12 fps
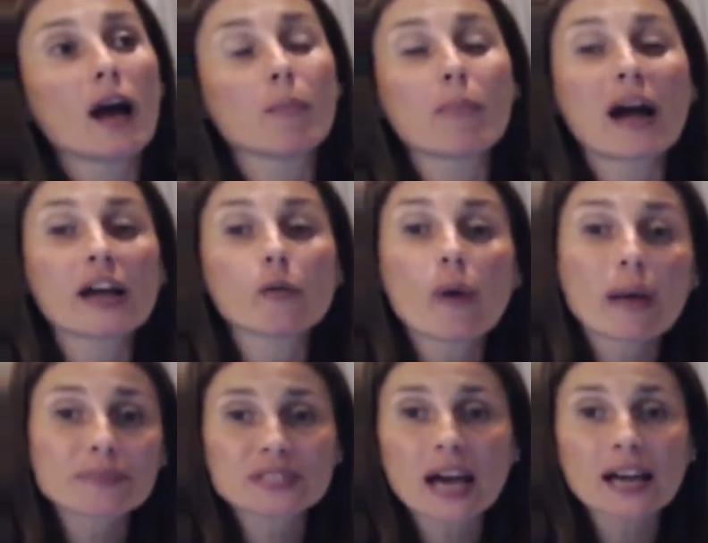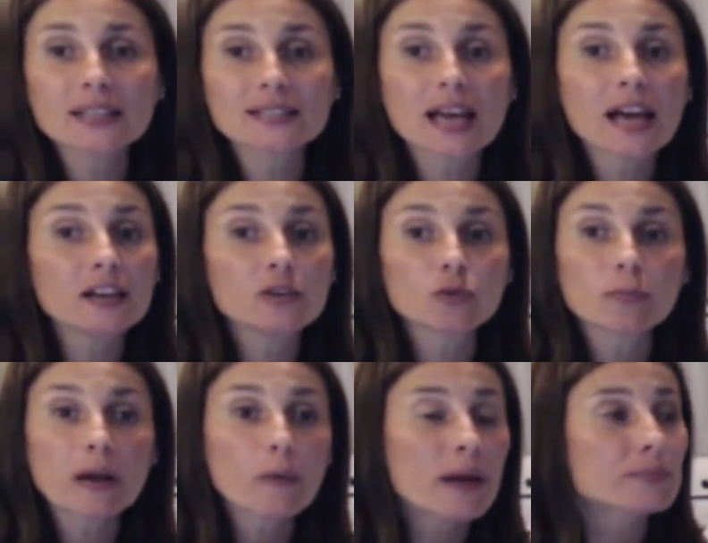uh, my website, sign into
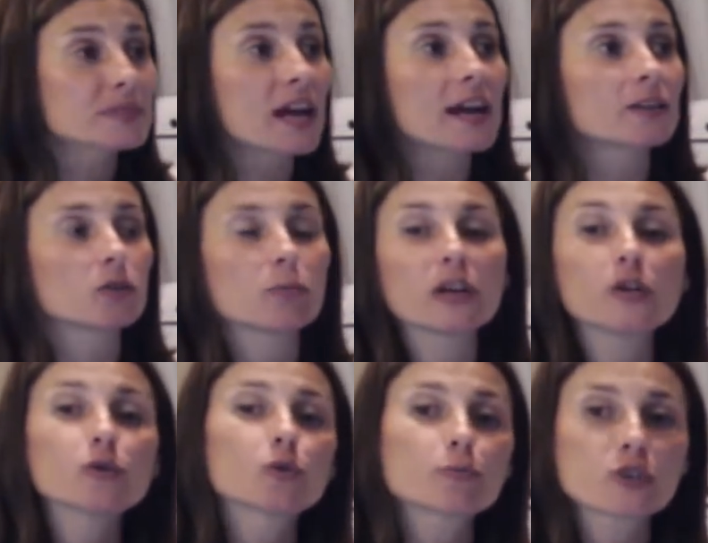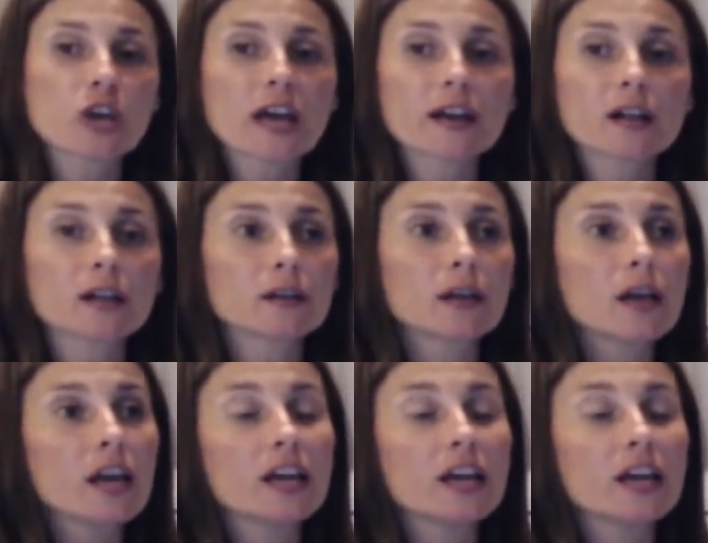my website, on my YouTube channel.